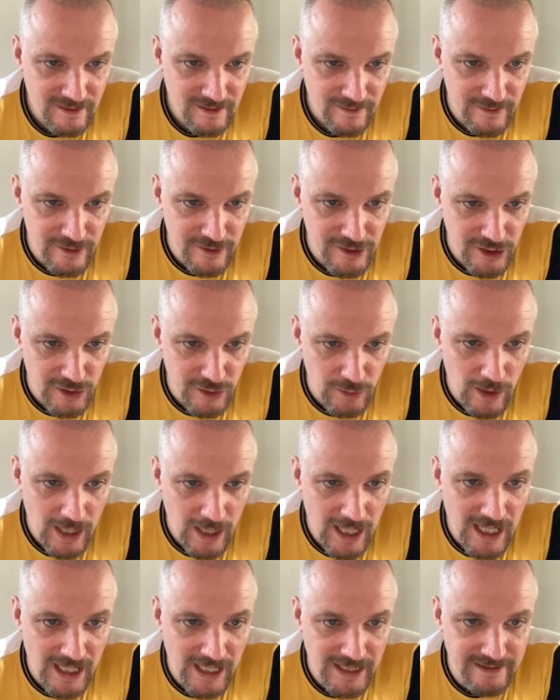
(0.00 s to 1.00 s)
the new
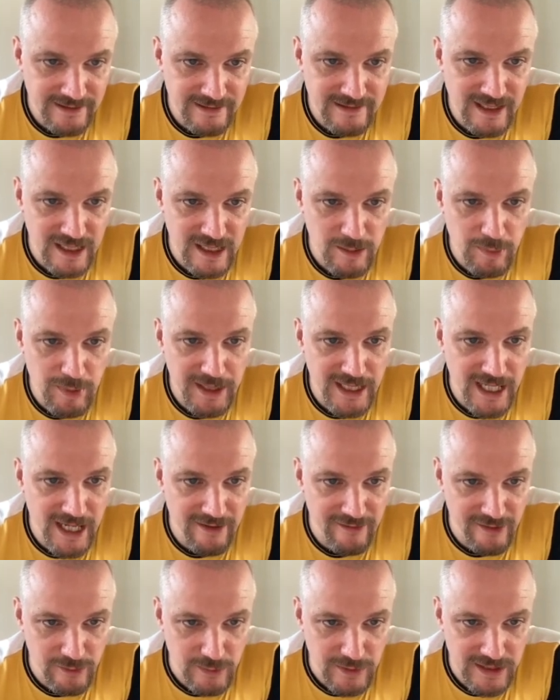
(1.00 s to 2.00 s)
high. The TP
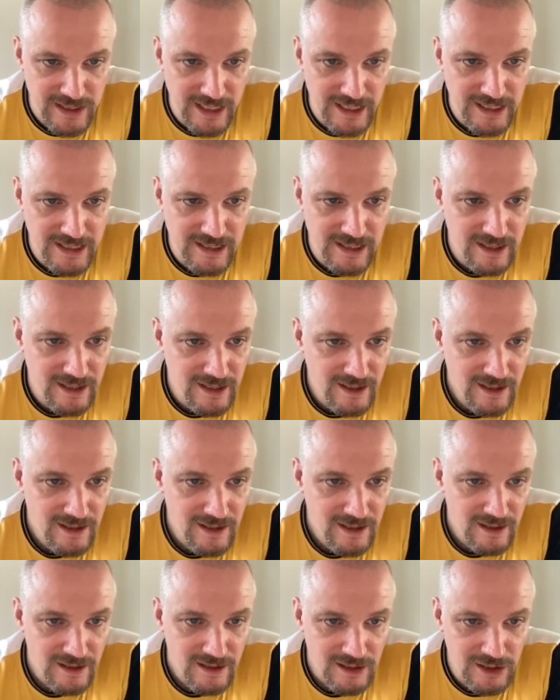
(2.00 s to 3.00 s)
area was hit.
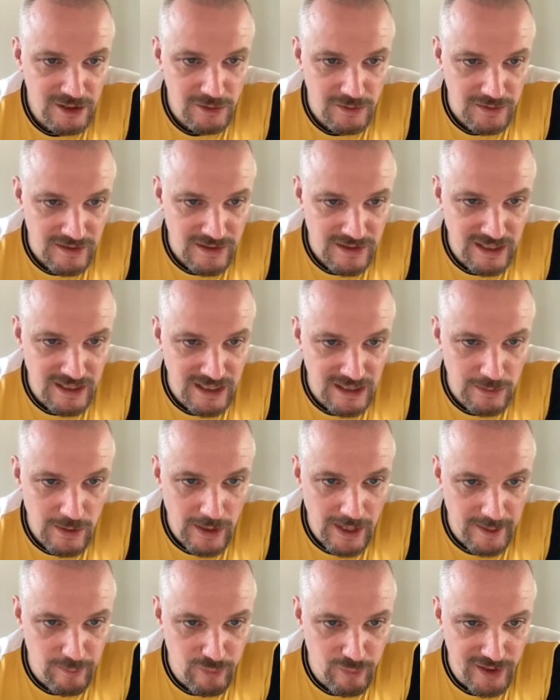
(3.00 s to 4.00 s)
You can see you
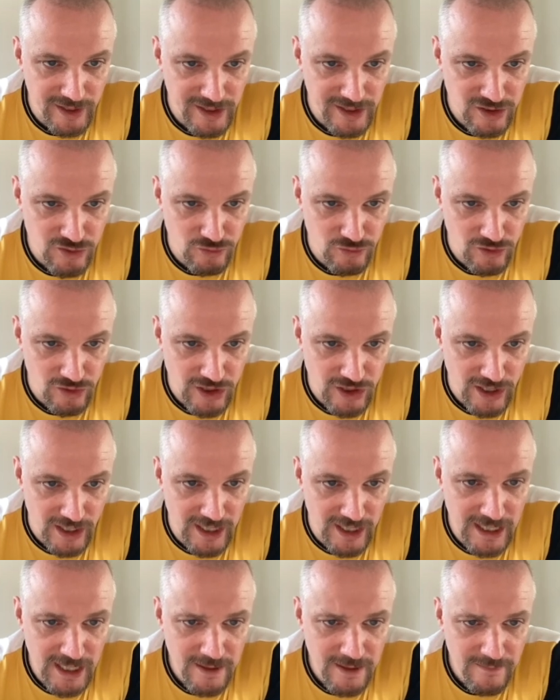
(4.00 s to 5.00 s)
had a break of structure
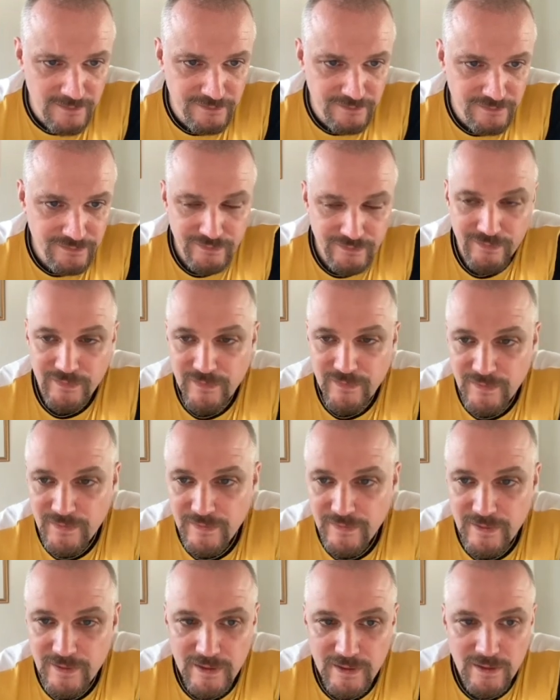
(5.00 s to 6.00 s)
here.
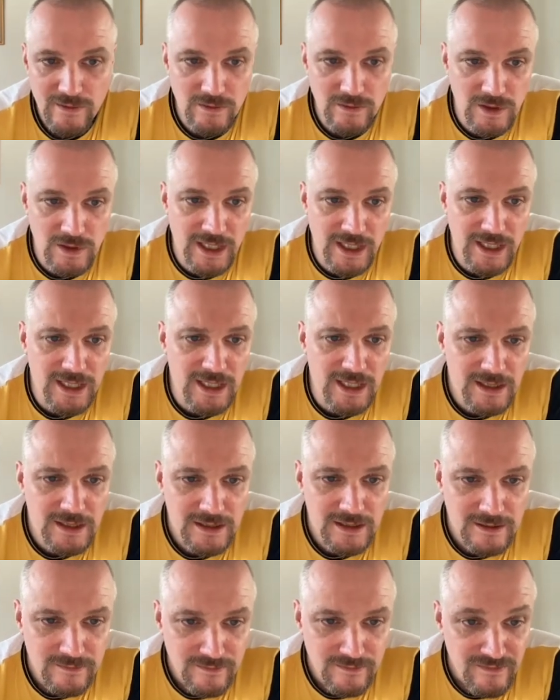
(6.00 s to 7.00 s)
Okay.
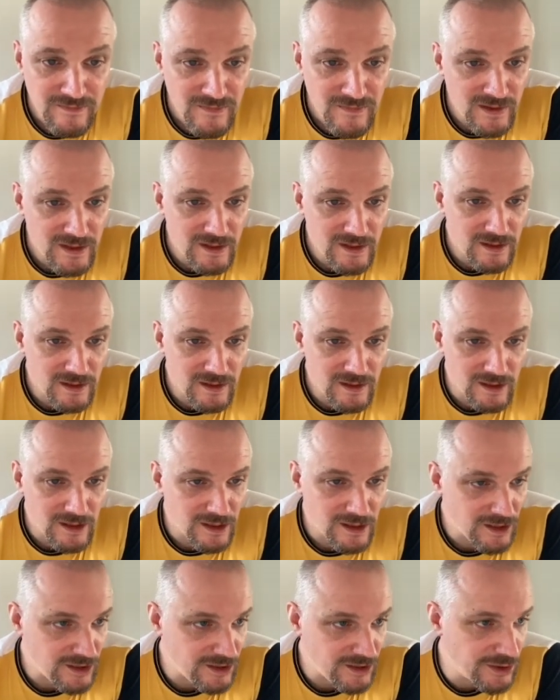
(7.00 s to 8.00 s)

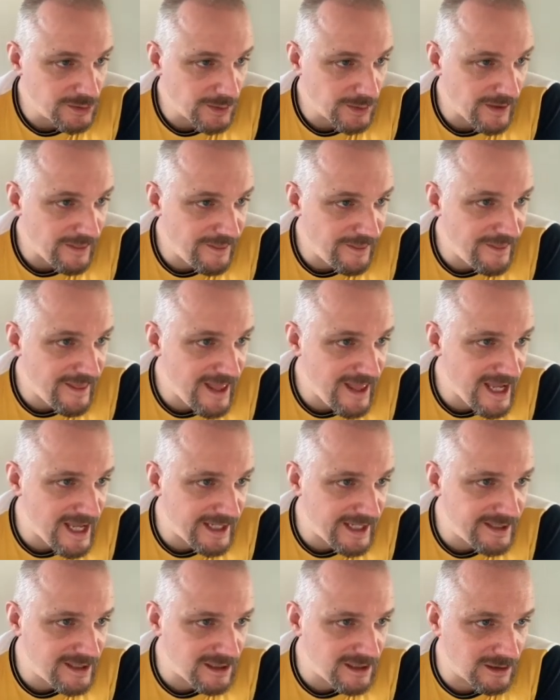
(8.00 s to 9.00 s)
You are
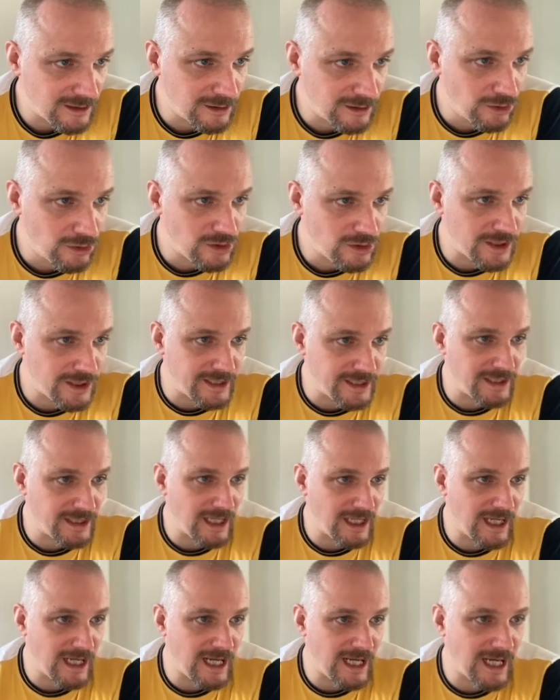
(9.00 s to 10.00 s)
then
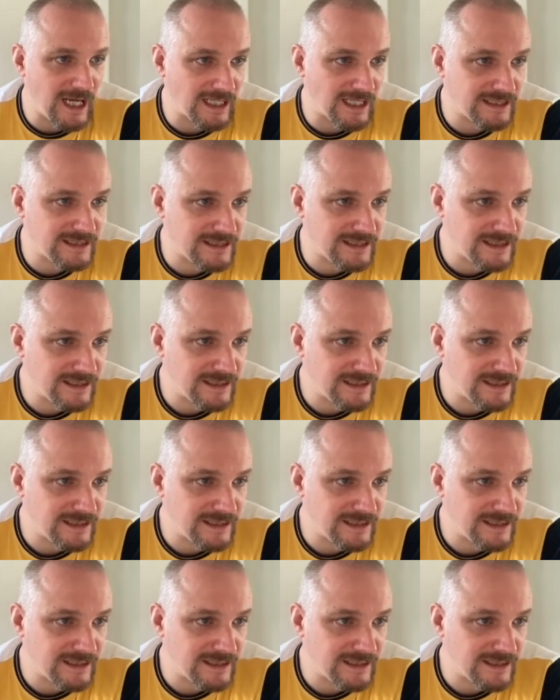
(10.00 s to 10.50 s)
looking at